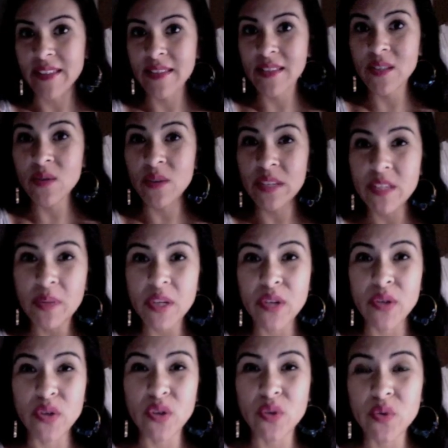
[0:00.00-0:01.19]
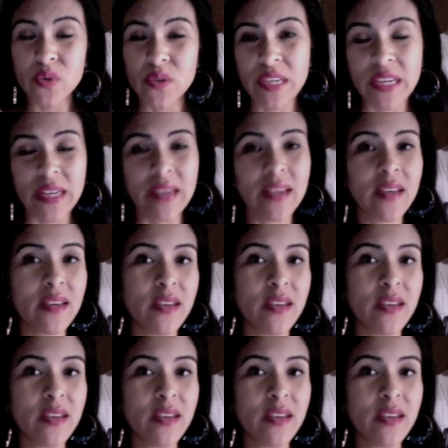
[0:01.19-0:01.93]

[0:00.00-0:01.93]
This is going to be your new routine.